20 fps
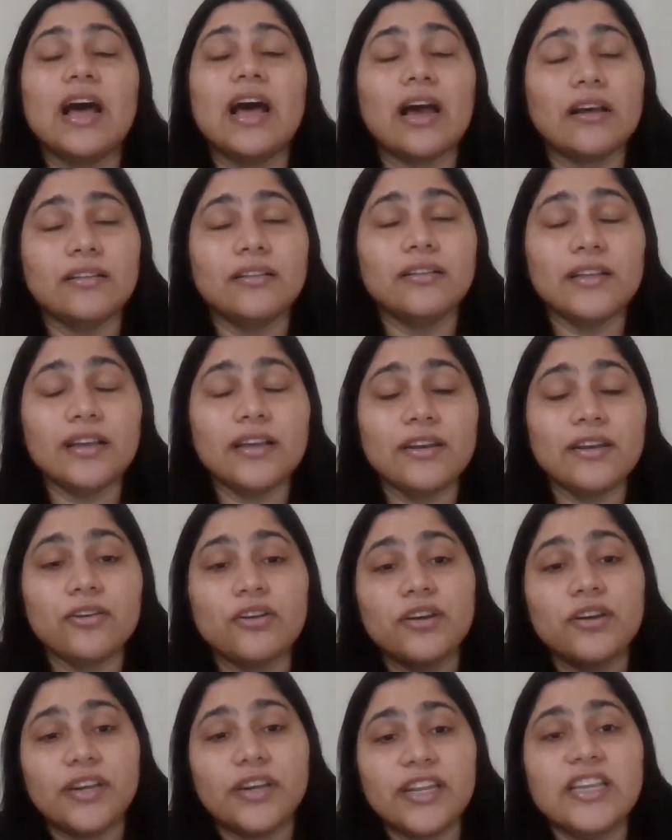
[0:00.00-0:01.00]
Other than
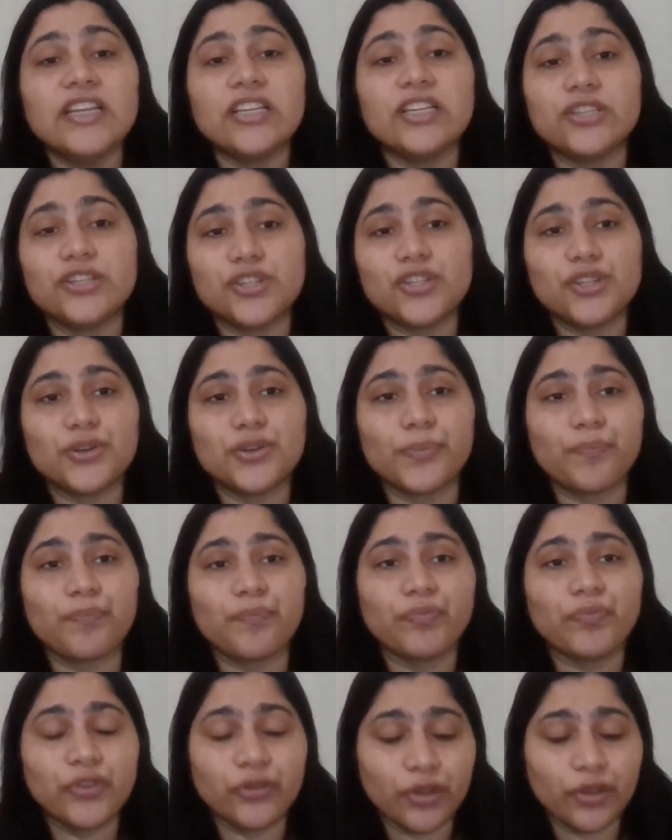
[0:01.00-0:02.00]
your niche.
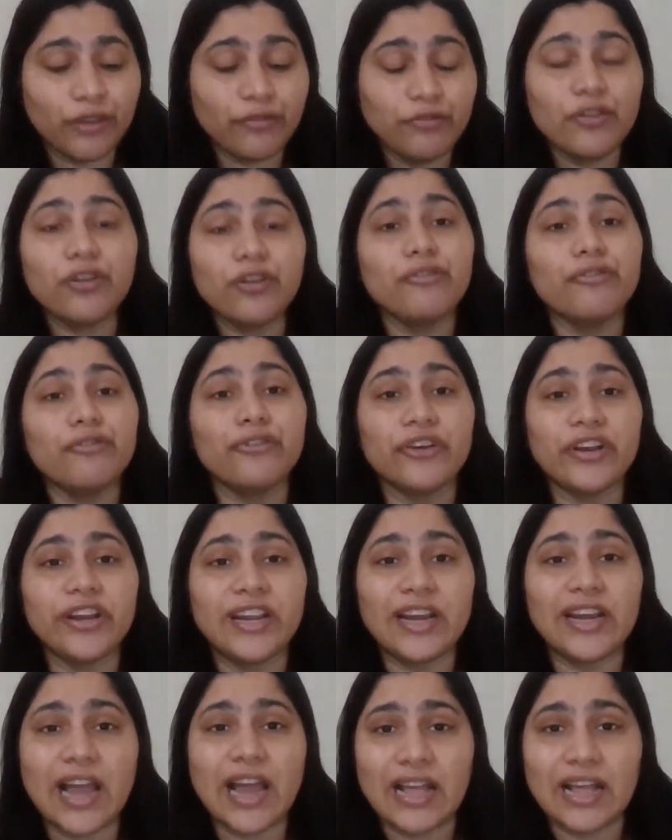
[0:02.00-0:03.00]
So if you're a
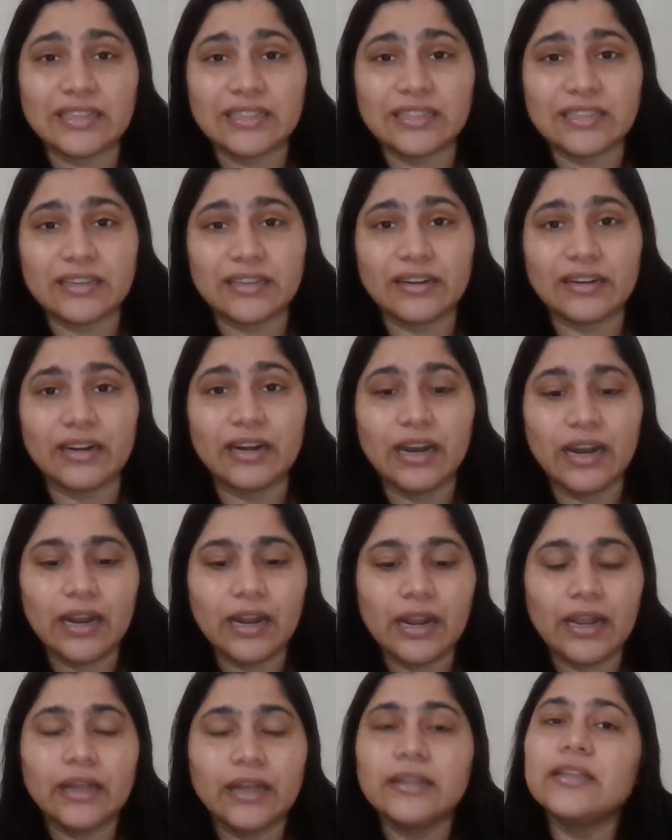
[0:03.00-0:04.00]
freelancer,
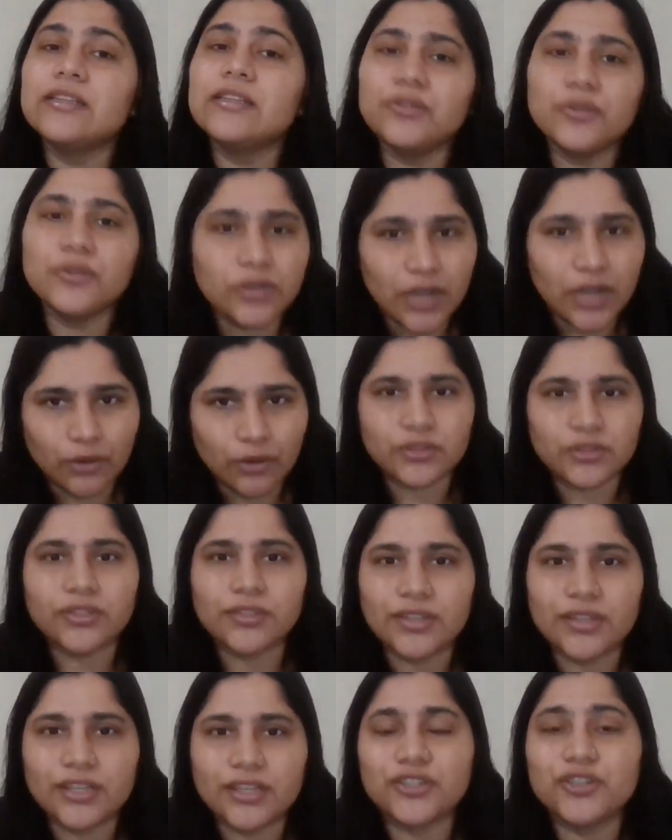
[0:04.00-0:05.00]
there's no doubt
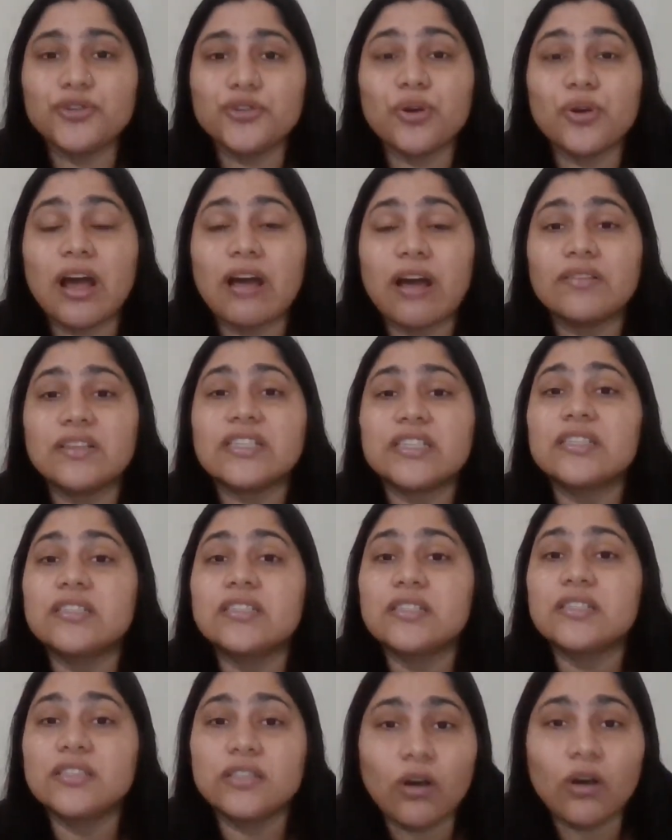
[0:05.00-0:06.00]
that you have a
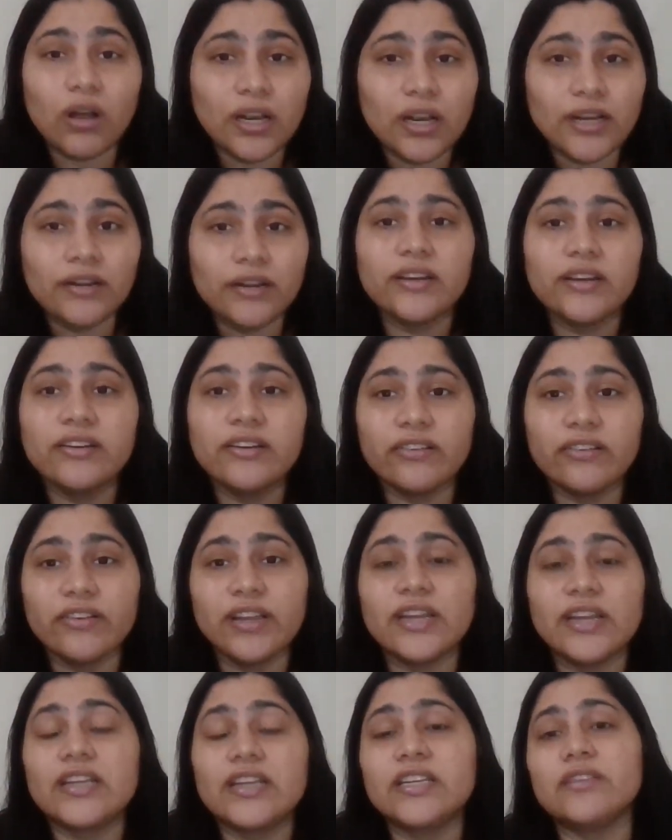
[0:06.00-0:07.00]
solid
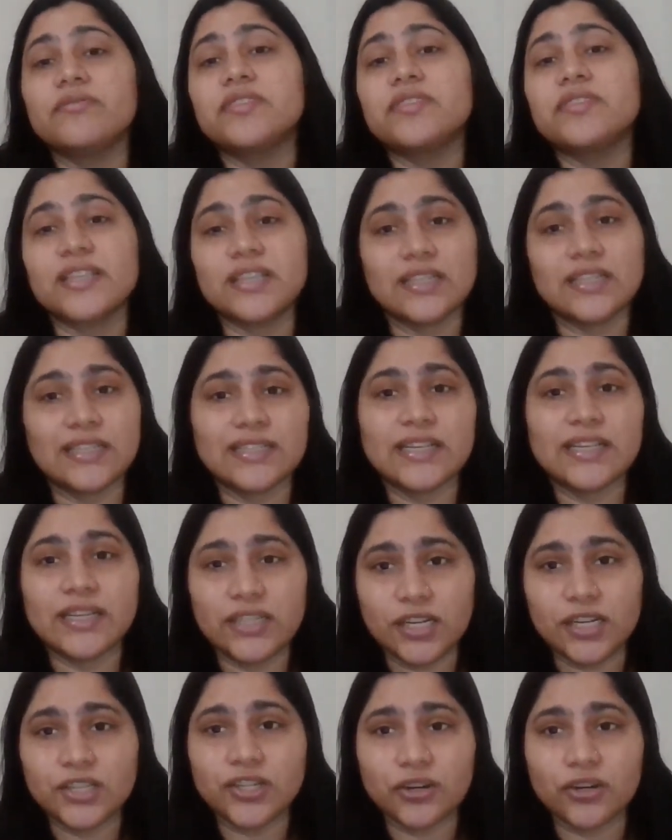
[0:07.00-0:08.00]
creative skill
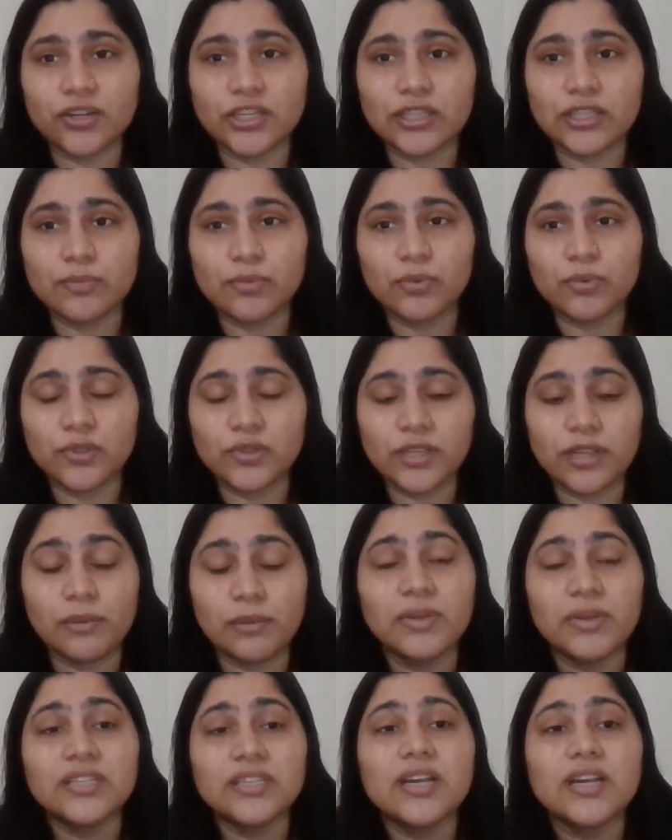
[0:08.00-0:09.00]
set at your disposal.
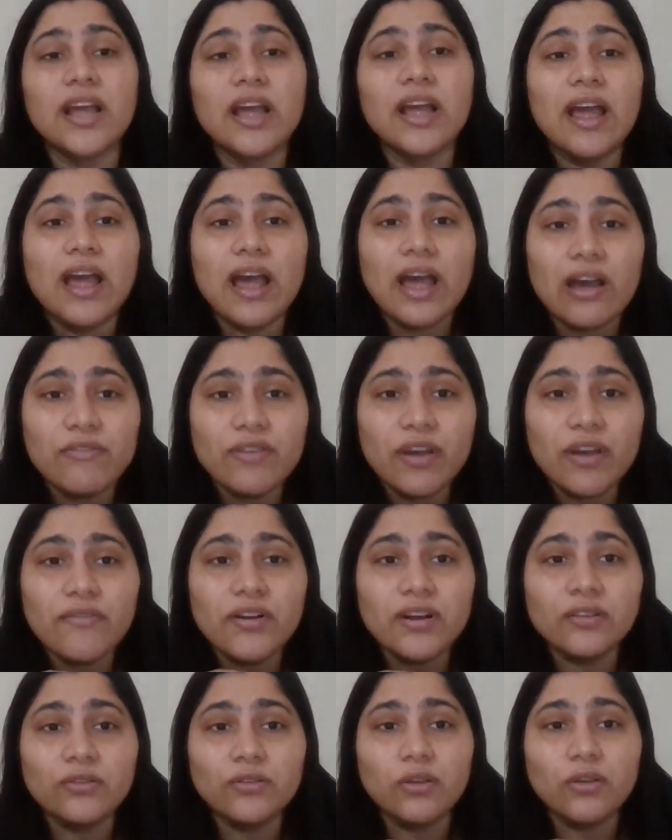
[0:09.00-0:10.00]
But have you
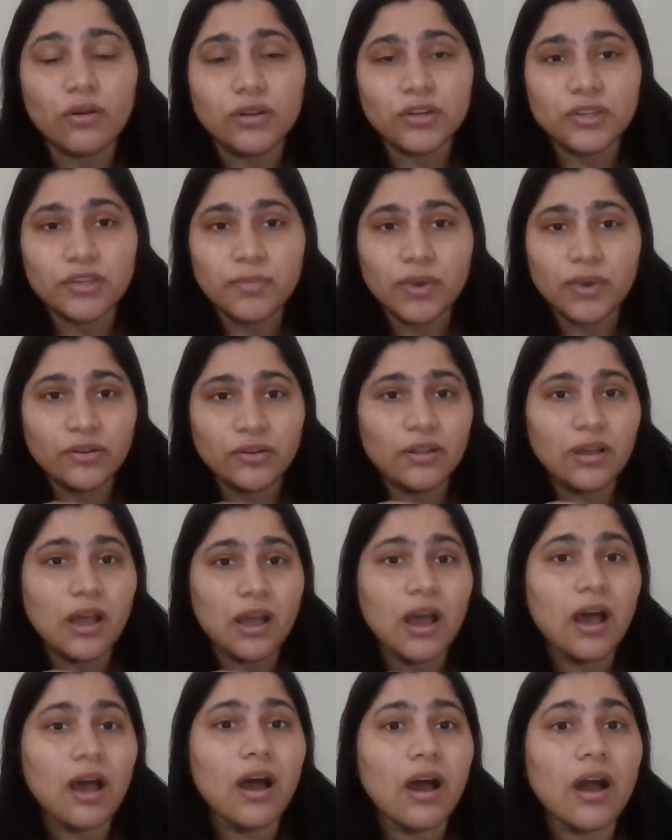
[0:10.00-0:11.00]
ever thought about the
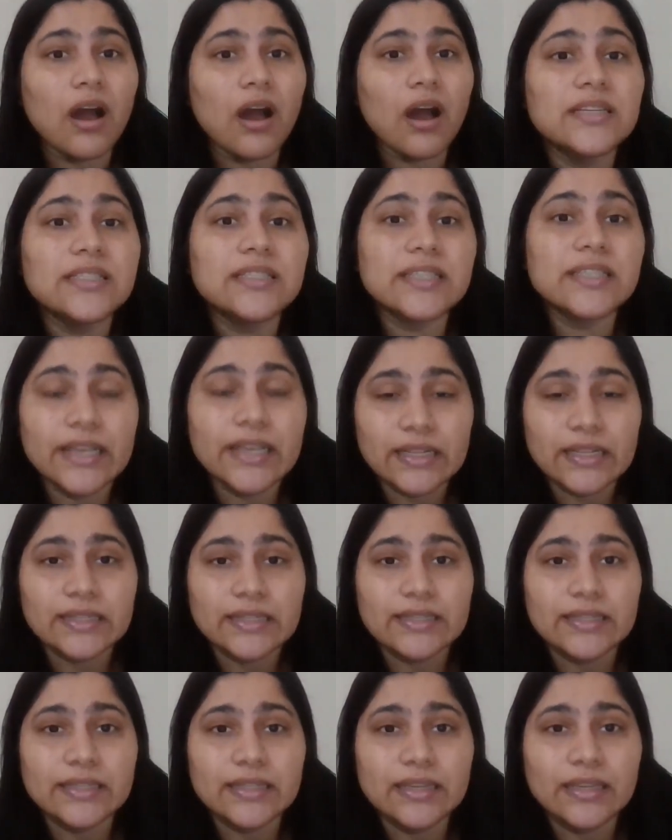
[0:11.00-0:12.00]
hard
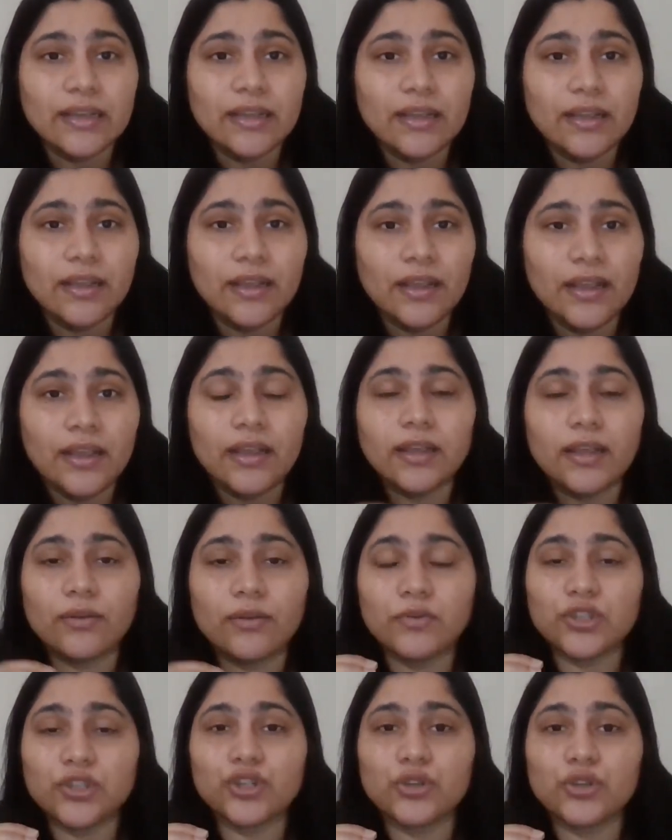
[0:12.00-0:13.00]
skills
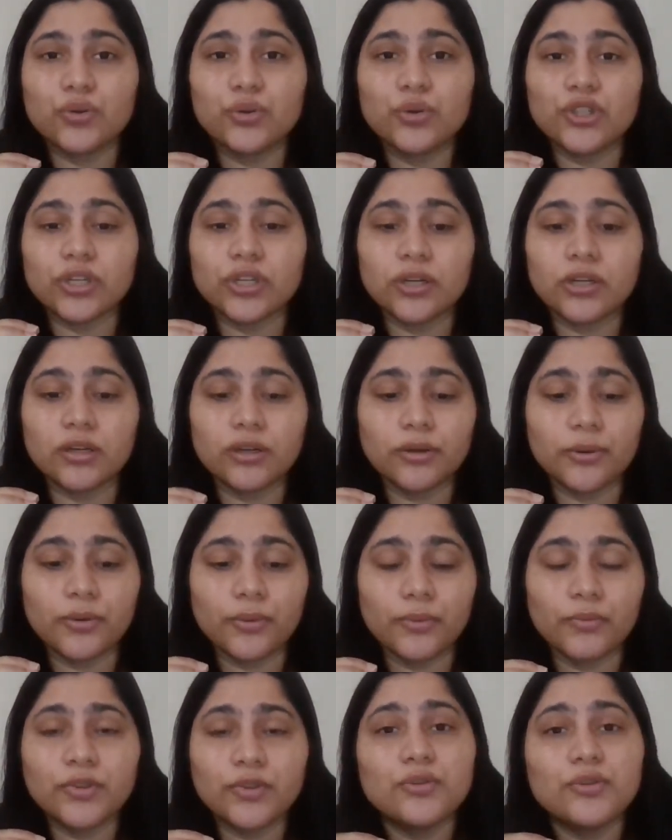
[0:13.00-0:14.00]
which
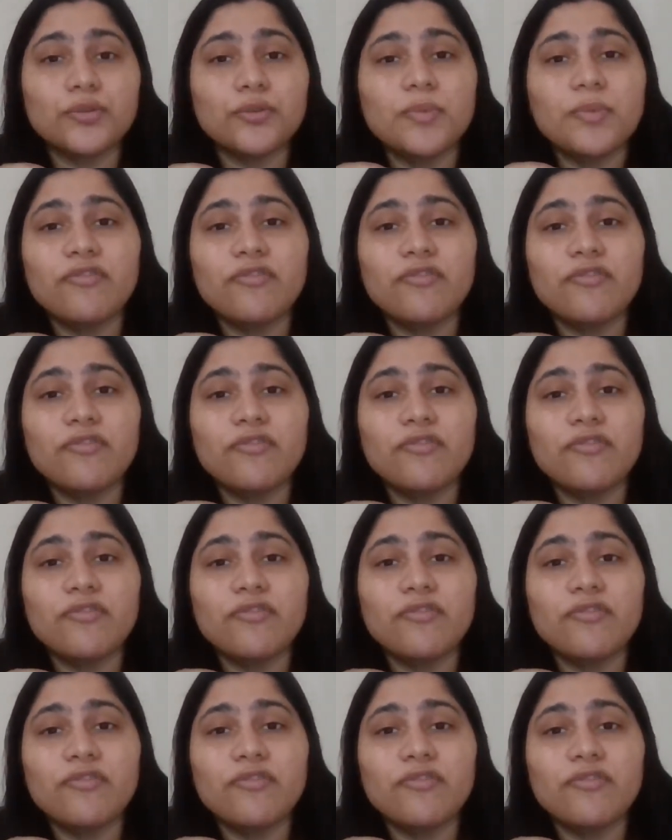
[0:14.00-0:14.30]
would be